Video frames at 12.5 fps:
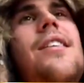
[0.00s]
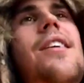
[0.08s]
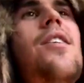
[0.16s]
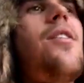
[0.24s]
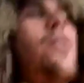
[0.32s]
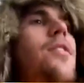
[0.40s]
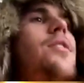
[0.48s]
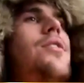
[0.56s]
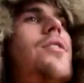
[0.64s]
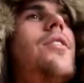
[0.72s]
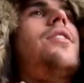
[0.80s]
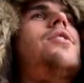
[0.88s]
you know
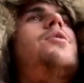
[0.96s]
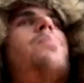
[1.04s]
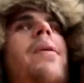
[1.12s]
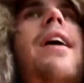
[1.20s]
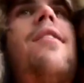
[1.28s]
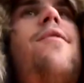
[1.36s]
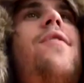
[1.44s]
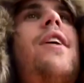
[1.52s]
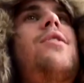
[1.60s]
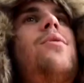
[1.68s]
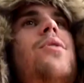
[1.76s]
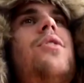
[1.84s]
there's there's this band
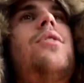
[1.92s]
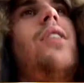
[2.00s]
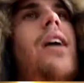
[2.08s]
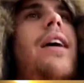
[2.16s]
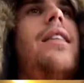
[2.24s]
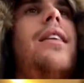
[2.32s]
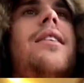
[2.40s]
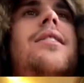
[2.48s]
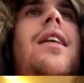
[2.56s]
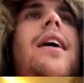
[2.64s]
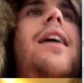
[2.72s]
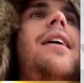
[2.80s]
Phish, which is like this
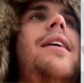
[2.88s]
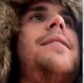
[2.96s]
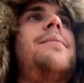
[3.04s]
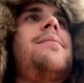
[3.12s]
like,